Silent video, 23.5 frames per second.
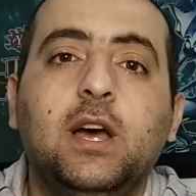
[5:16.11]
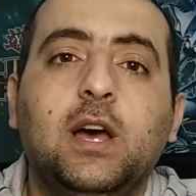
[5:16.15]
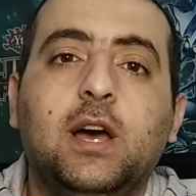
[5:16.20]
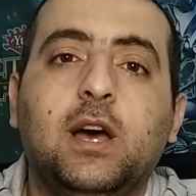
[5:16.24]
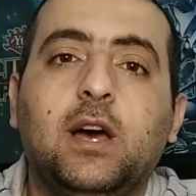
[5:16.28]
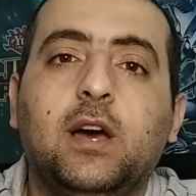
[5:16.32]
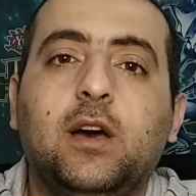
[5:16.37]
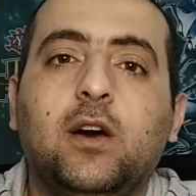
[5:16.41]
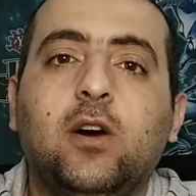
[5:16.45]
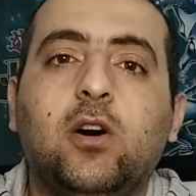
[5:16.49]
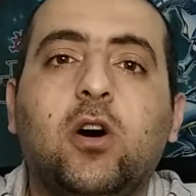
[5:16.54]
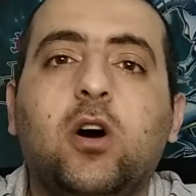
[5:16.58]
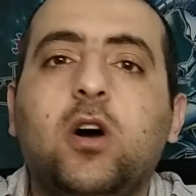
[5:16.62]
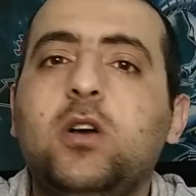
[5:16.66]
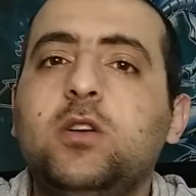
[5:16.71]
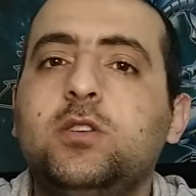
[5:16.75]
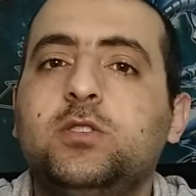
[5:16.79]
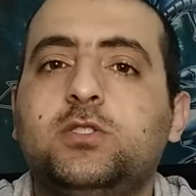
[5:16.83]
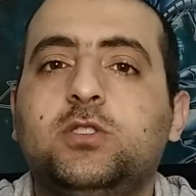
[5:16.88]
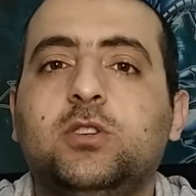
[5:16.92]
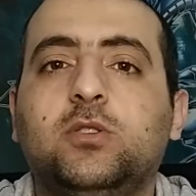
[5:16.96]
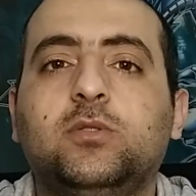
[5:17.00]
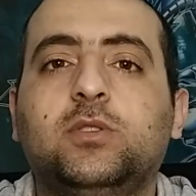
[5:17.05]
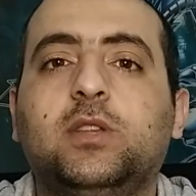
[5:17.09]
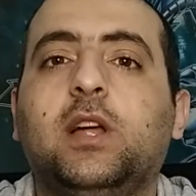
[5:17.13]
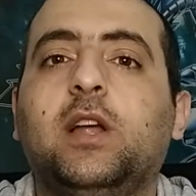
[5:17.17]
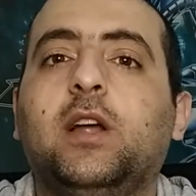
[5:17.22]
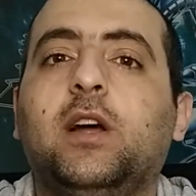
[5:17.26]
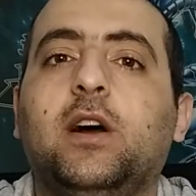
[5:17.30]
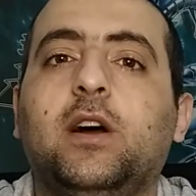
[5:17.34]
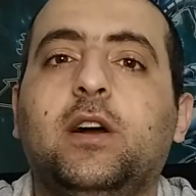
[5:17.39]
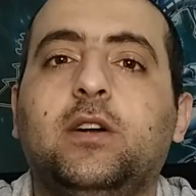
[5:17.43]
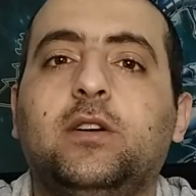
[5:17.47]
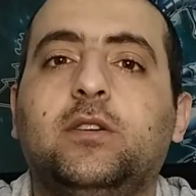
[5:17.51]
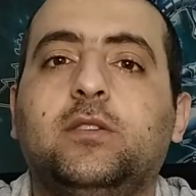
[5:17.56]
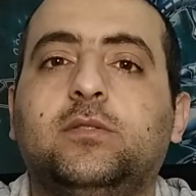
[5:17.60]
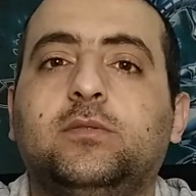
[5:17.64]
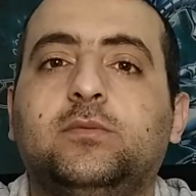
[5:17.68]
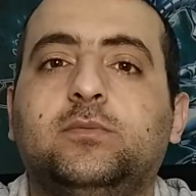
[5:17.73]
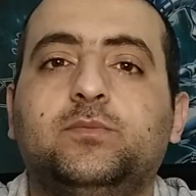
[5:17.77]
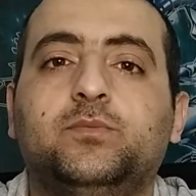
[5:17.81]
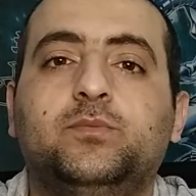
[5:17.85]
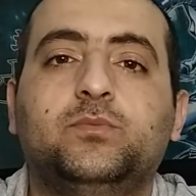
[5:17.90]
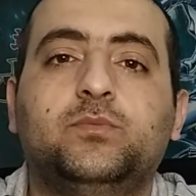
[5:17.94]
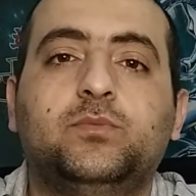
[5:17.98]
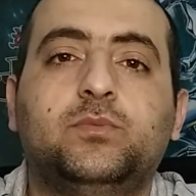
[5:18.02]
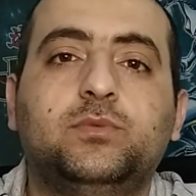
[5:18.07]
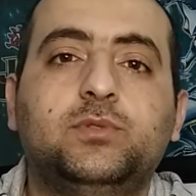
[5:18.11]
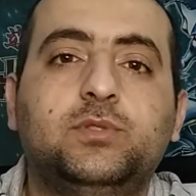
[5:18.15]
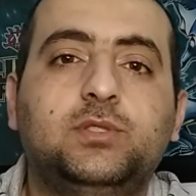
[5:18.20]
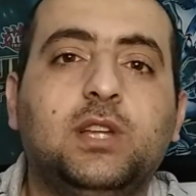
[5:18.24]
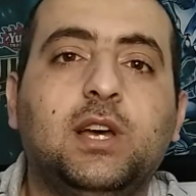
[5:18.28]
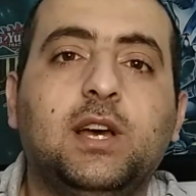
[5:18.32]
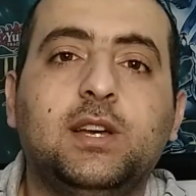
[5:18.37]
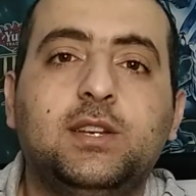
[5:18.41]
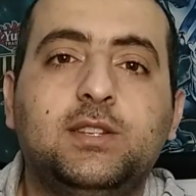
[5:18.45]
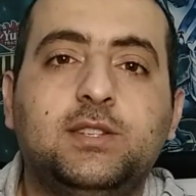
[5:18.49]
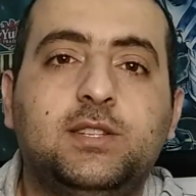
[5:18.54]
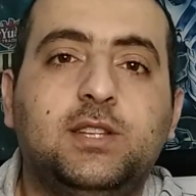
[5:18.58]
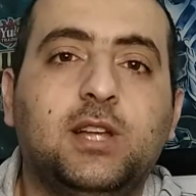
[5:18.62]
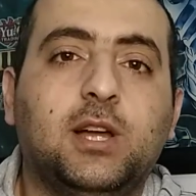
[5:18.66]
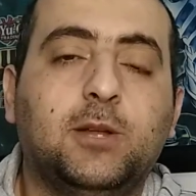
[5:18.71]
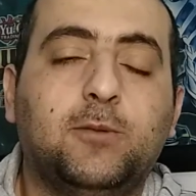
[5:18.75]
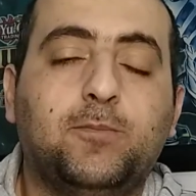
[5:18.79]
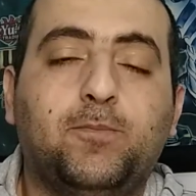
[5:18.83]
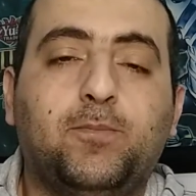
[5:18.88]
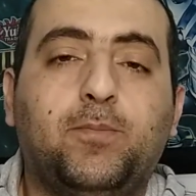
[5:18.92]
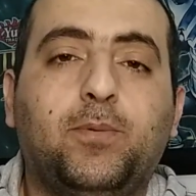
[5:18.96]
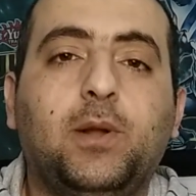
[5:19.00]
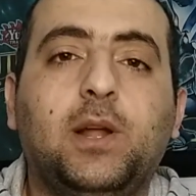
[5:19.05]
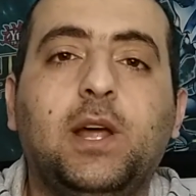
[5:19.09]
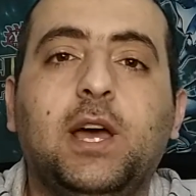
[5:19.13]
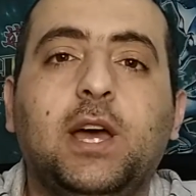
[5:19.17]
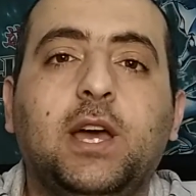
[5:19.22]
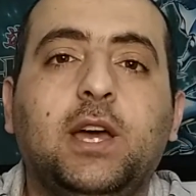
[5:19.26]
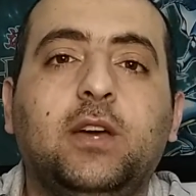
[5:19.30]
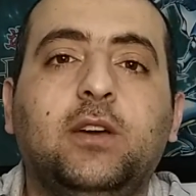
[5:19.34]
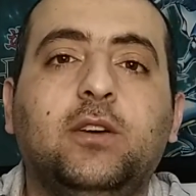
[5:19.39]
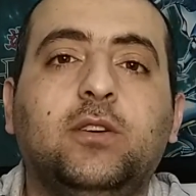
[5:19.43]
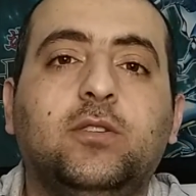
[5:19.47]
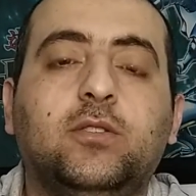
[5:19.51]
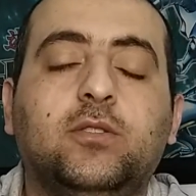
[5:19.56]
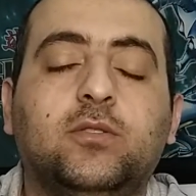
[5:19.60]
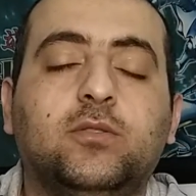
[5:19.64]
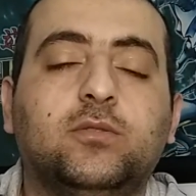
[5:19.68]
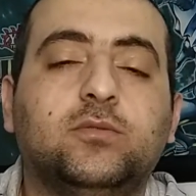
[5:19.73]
Also, there are decks that play